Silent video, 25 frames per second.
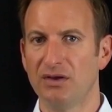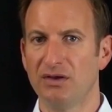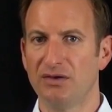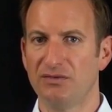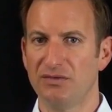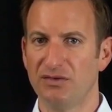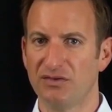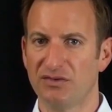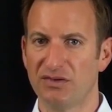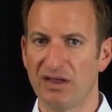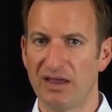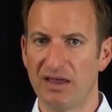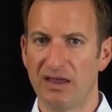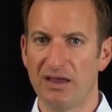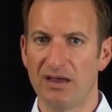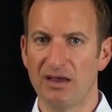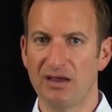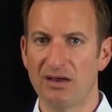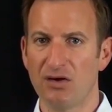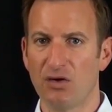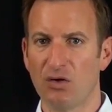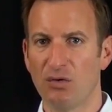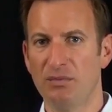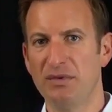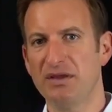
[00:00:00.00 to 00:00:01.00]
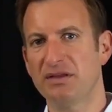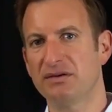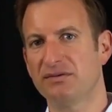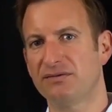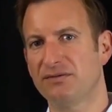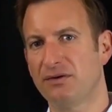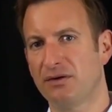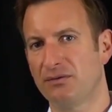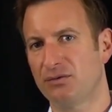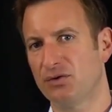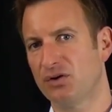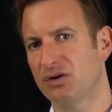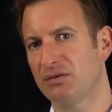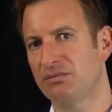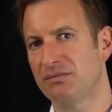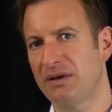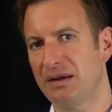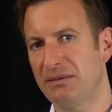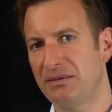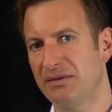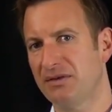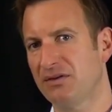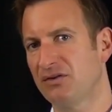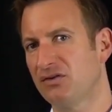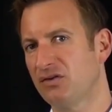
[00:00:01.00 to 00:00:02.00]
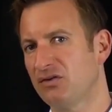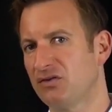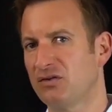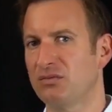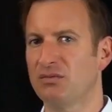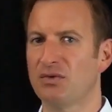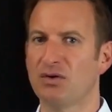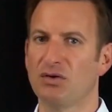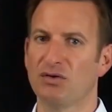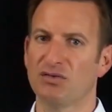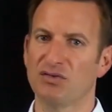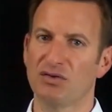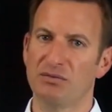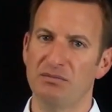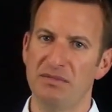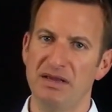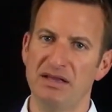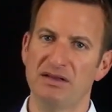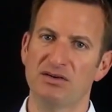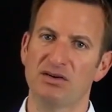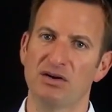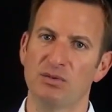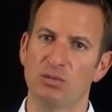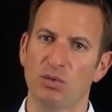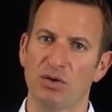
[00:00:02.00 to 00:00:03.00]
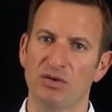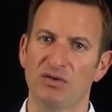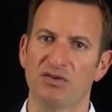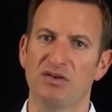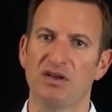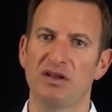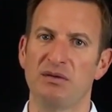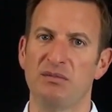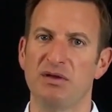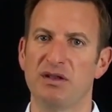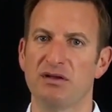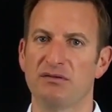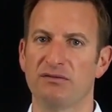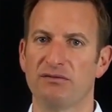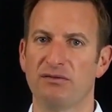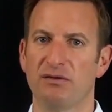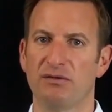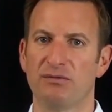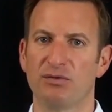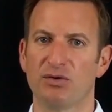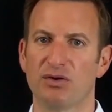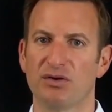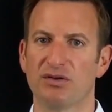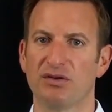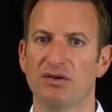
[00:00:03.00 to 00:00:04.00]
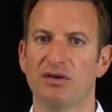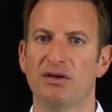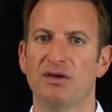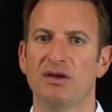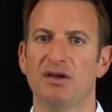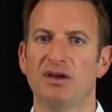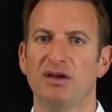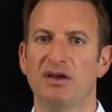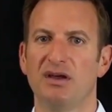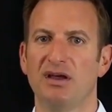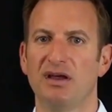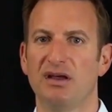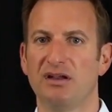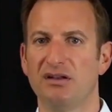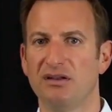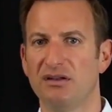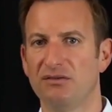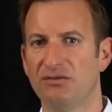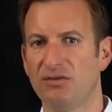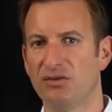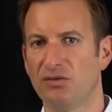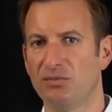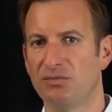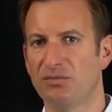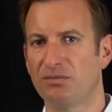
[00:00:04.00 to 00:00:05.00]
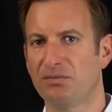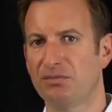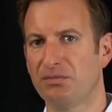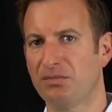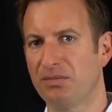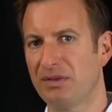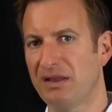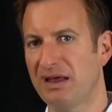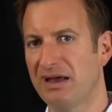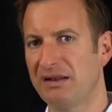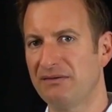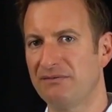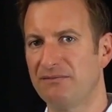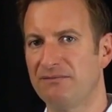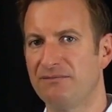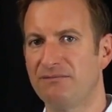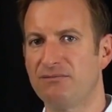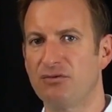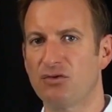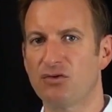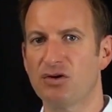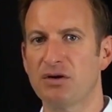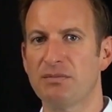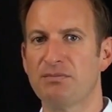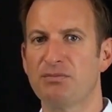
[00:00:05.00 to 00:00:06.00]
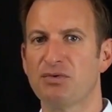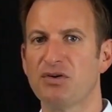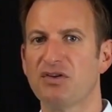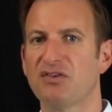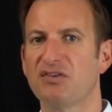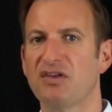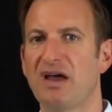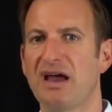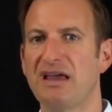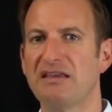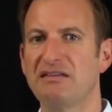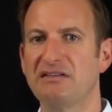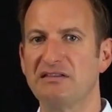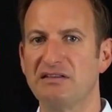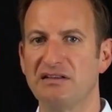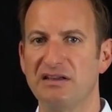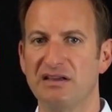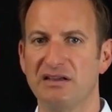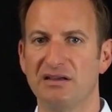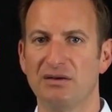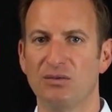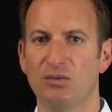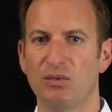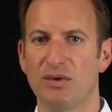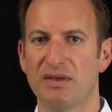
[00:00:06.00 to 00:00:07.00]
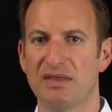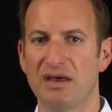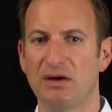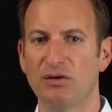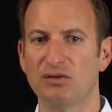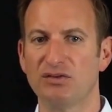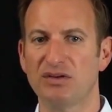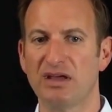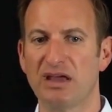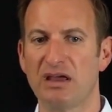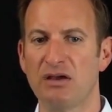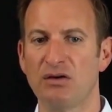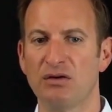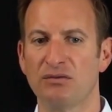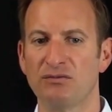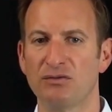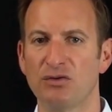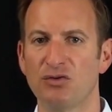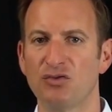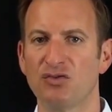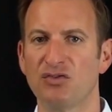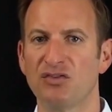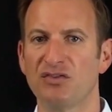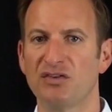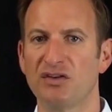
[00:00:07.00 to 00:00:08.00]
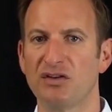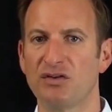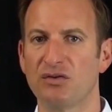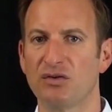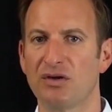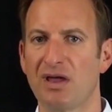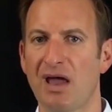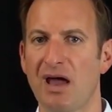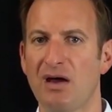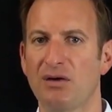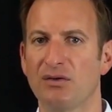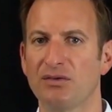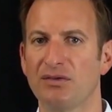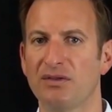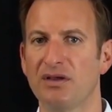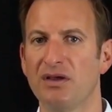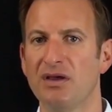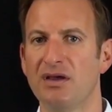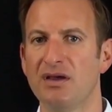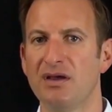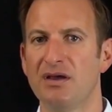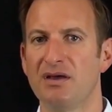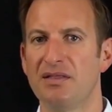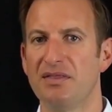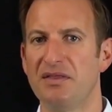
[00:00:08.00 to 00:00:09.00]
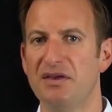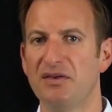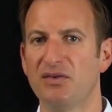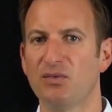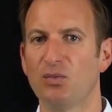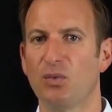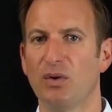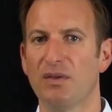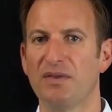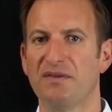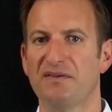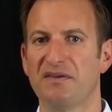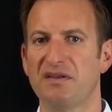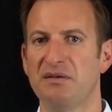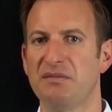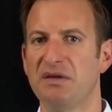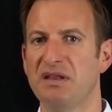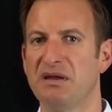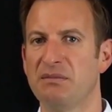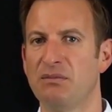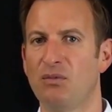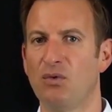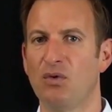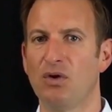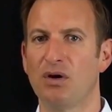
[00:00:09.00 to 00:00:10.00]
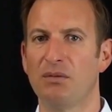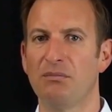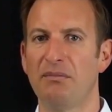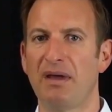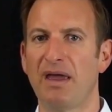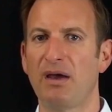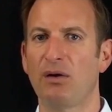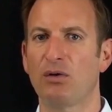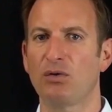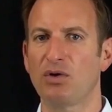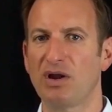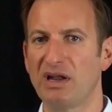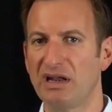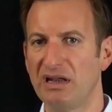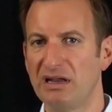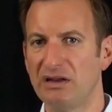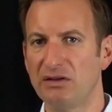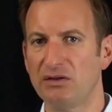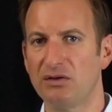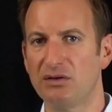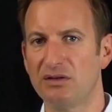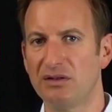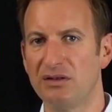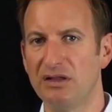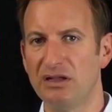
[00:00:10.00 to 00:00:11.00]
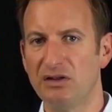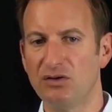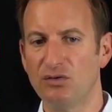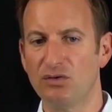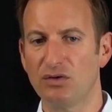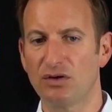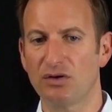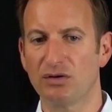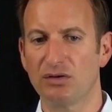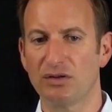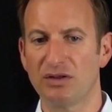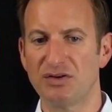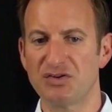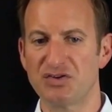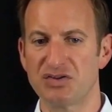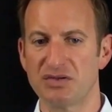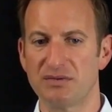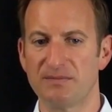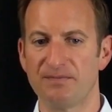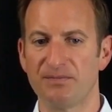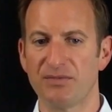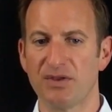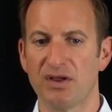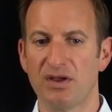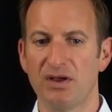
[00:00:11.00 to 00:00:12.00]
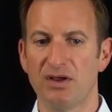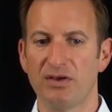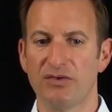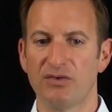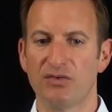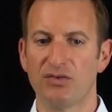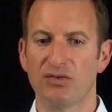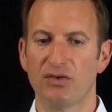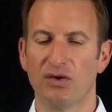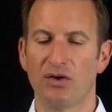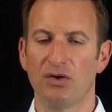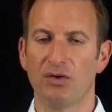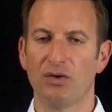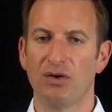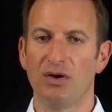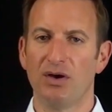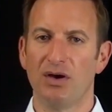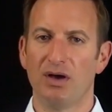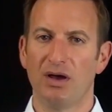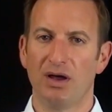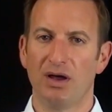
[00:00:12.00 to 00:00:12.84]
If you say, go a meter forward, maybe the system goes a meter and 1 centimeter forward. And if you plan very precisely without taking convolutions into account, this 1 centimeter more may already lead to a collision. So